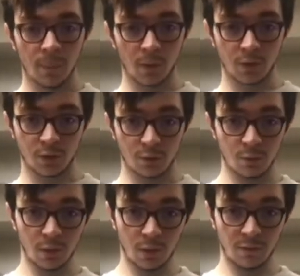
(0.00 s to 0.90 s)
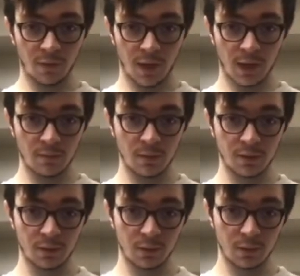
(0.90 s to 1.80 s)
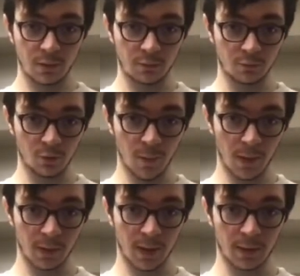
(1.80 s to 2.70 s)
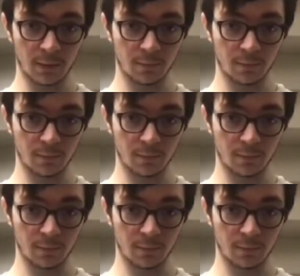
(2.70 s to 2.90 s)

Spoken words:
2 of animation of robot and